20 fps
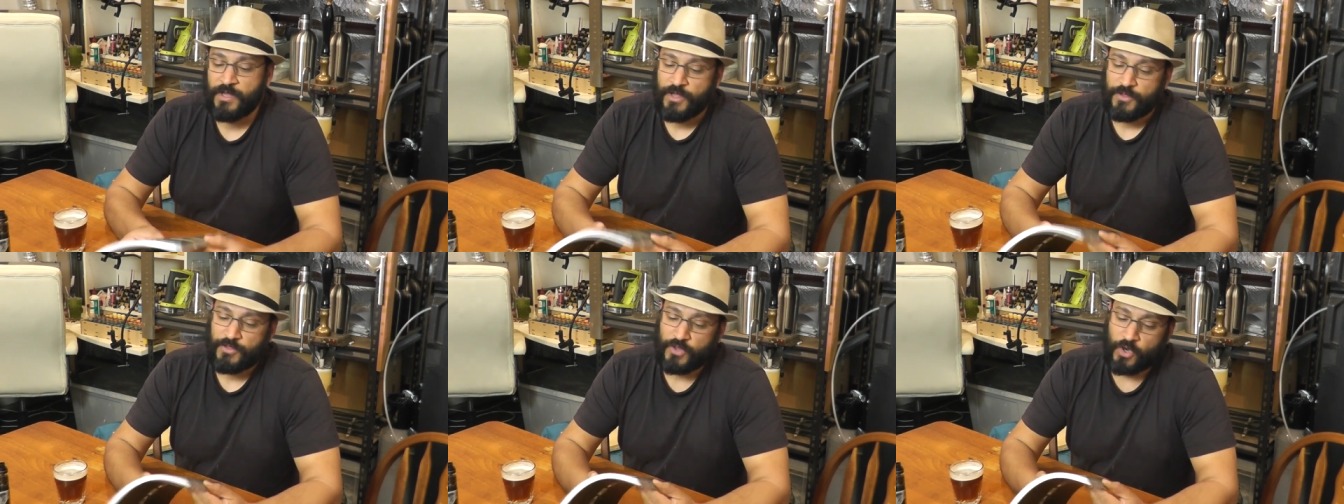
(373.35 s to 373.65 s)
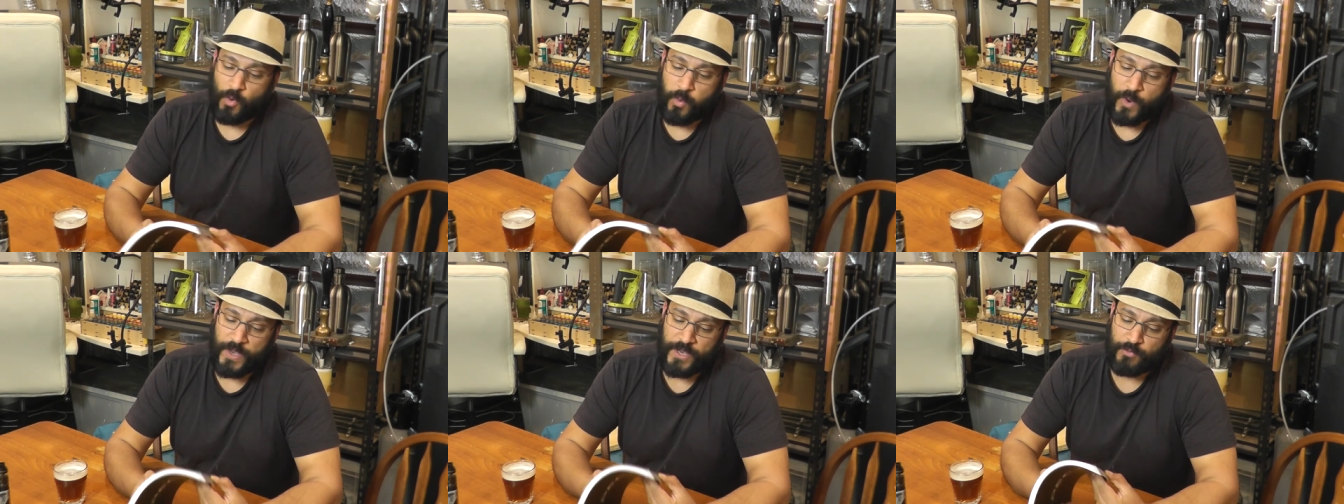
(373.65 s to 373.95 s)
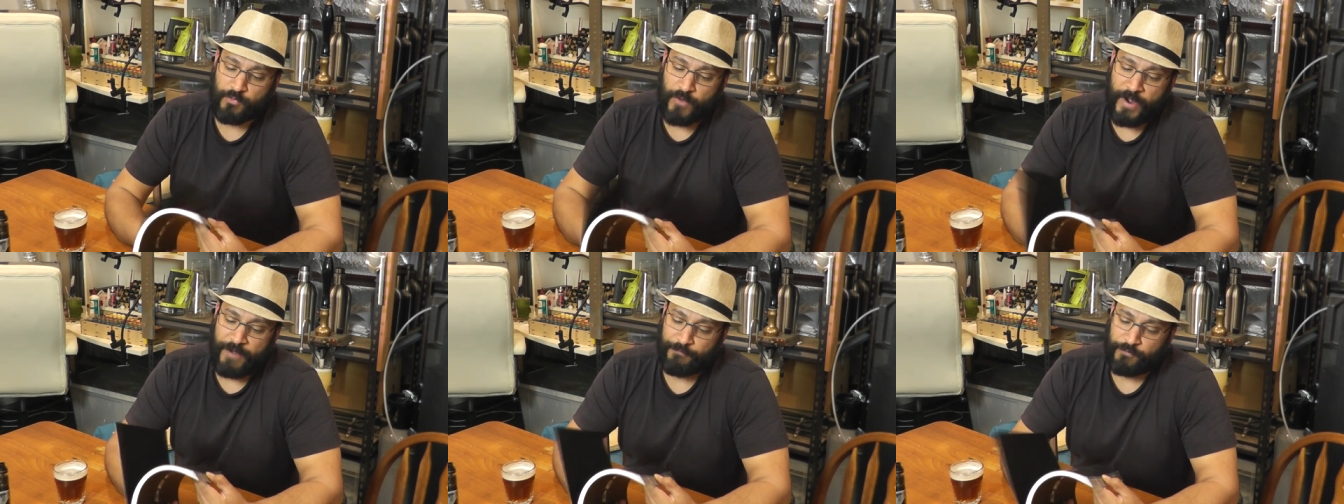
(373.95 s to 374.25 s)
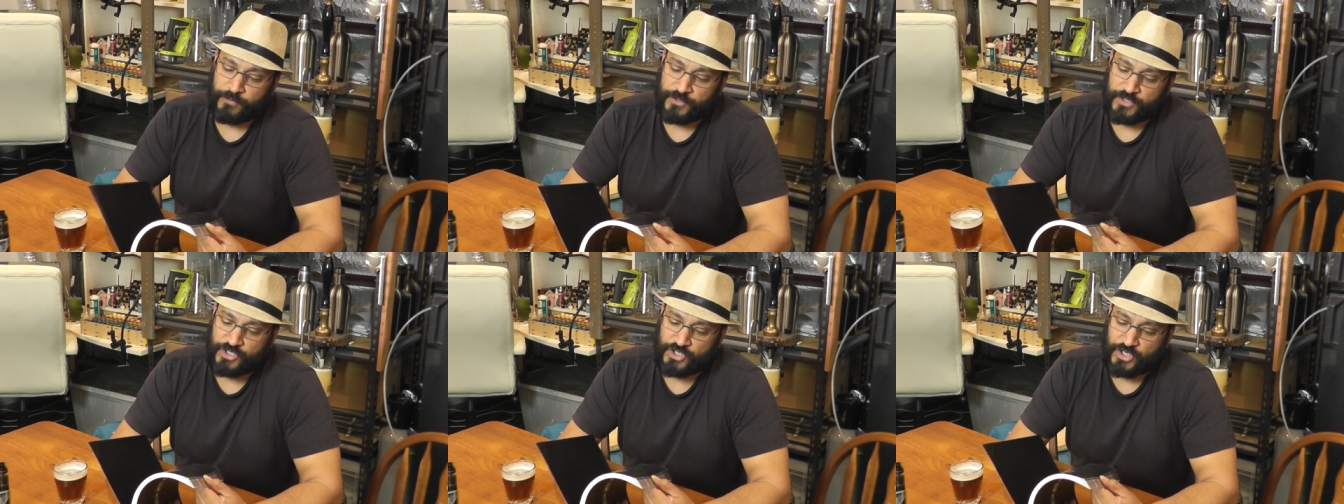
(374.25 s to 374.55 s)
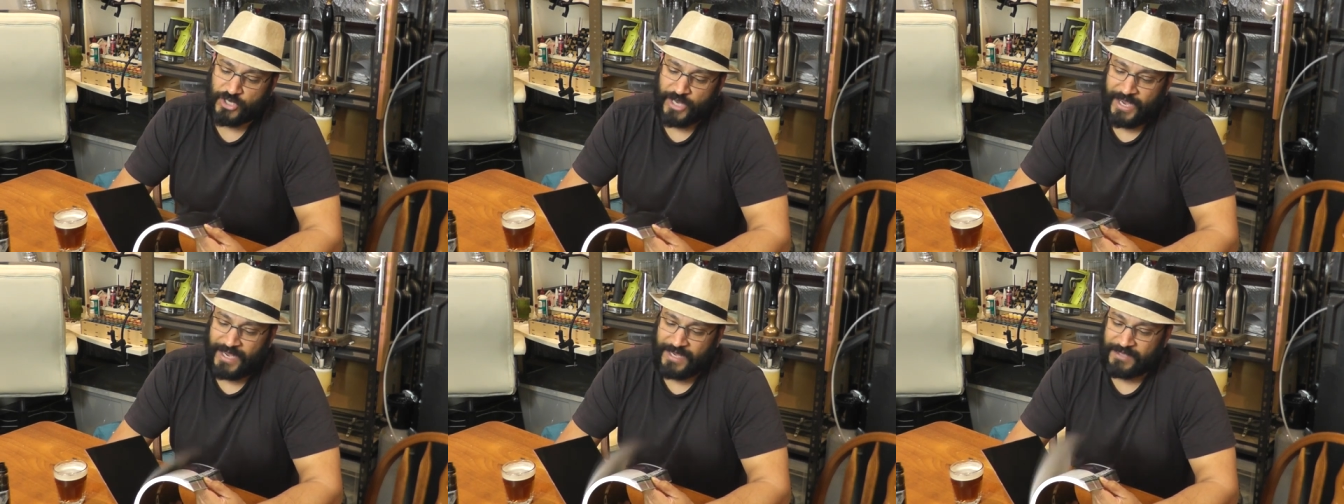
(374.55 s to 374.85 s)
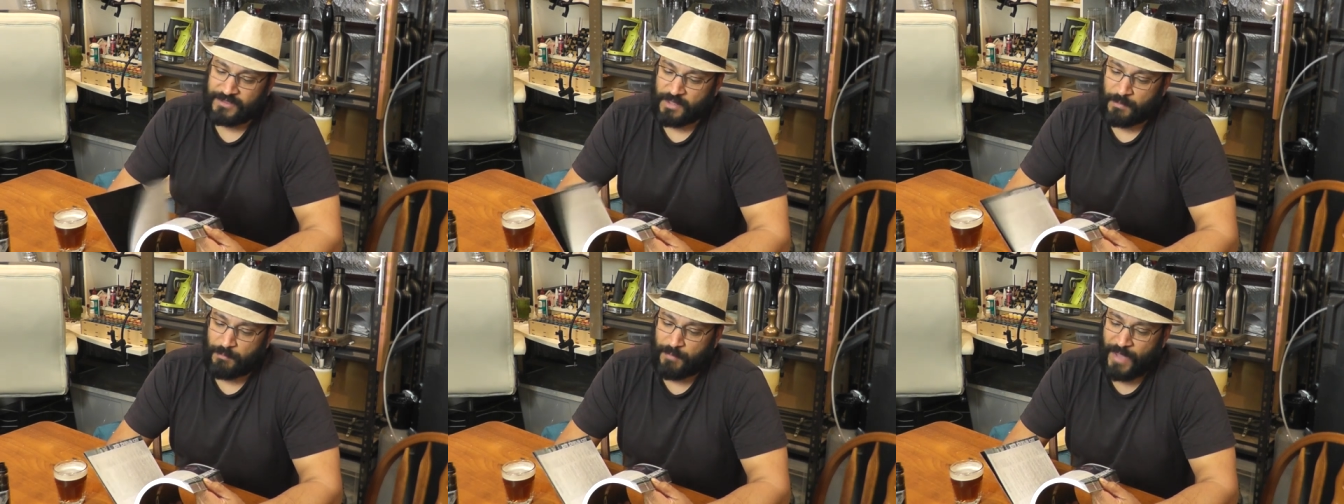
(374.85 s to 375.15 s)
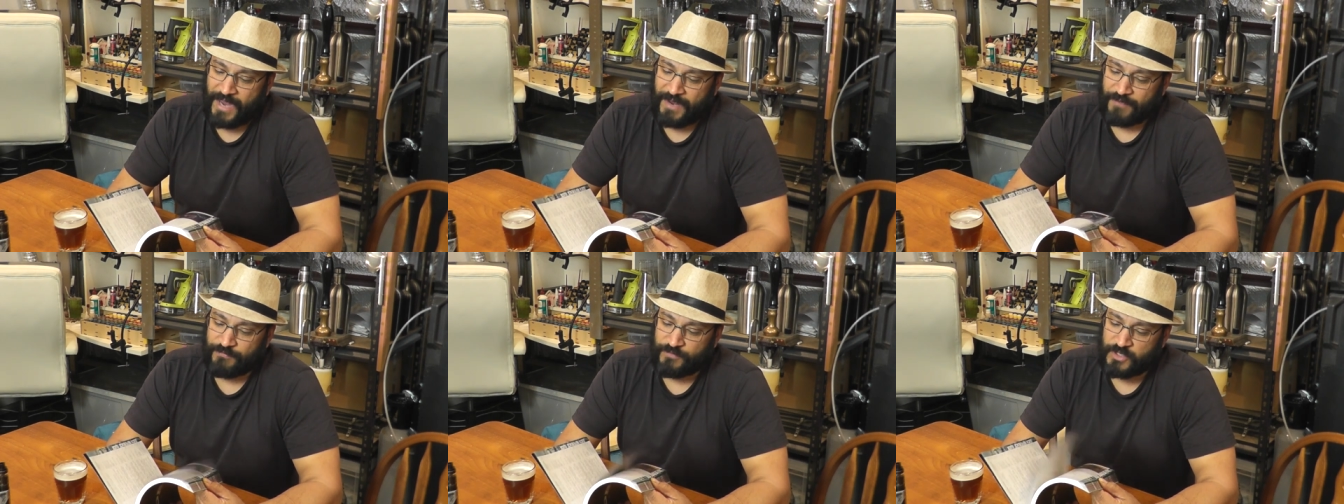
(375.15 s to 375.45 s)
the quick reference chart in the
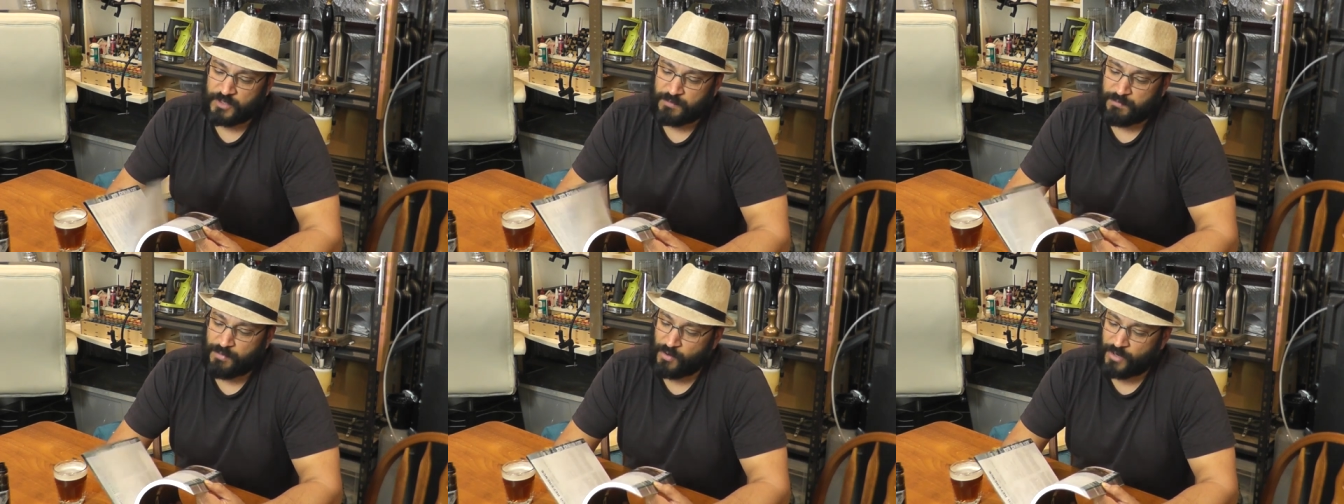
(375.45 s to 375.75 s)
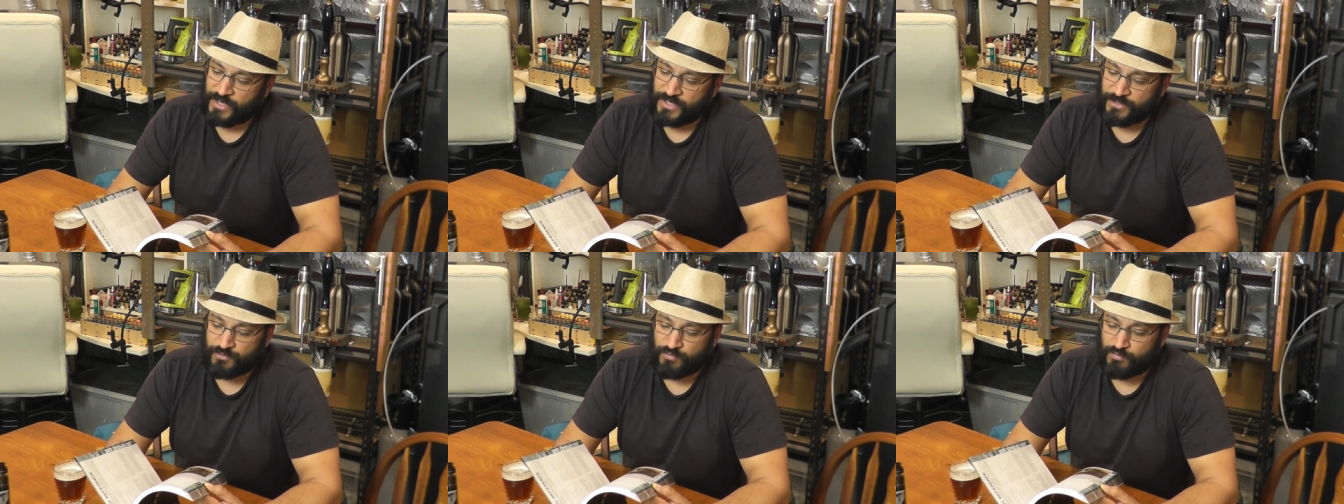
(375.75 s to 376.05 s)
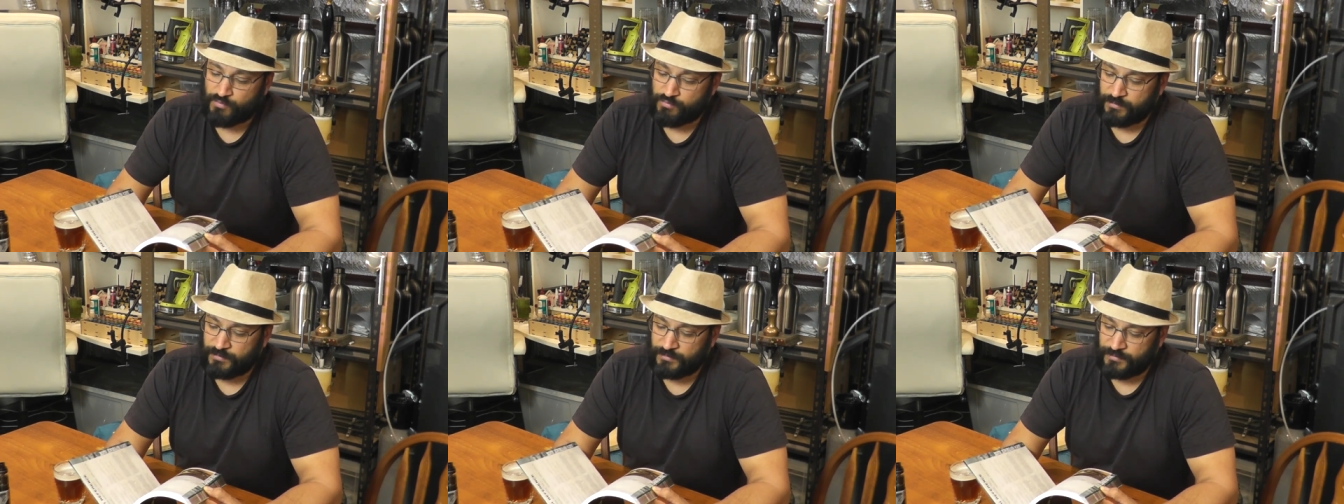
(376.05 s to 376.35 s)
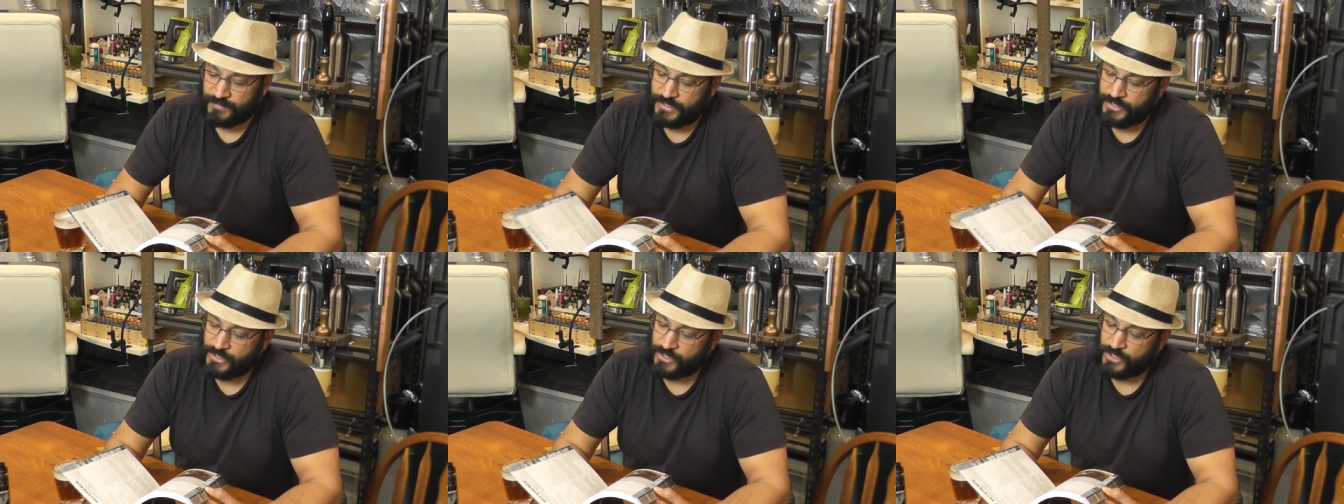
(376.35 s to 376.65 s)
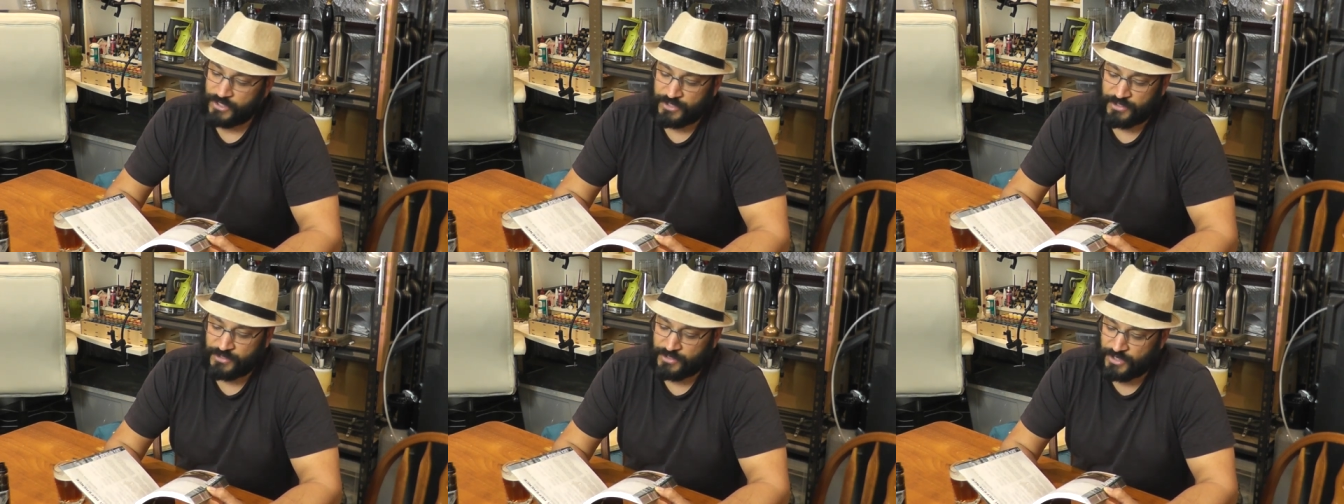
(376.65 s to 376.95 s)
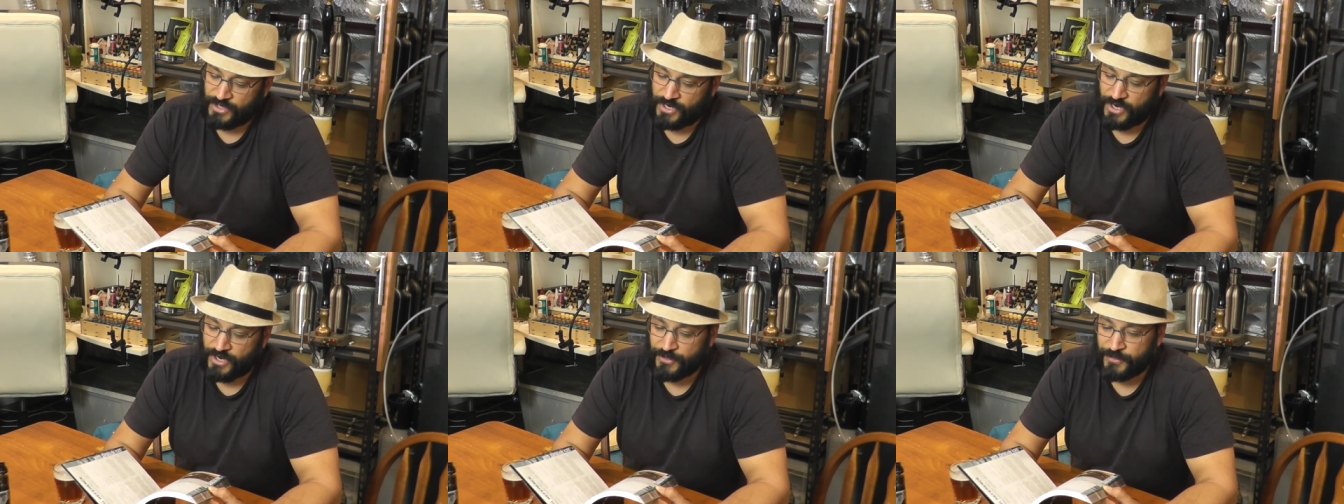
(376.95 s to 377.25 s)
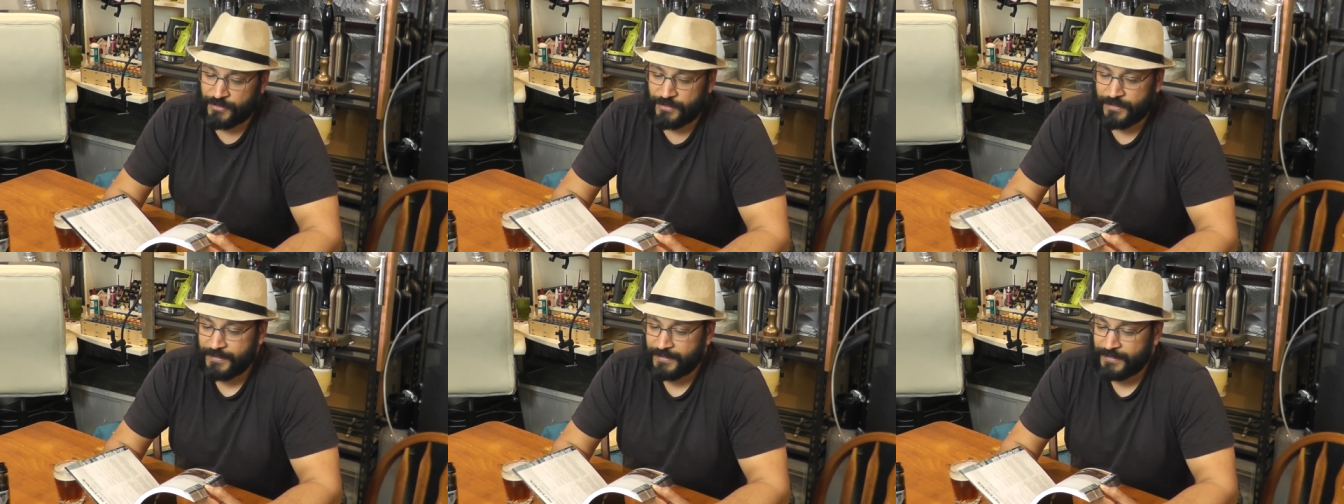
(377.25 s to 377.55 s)
back of this book is, you know,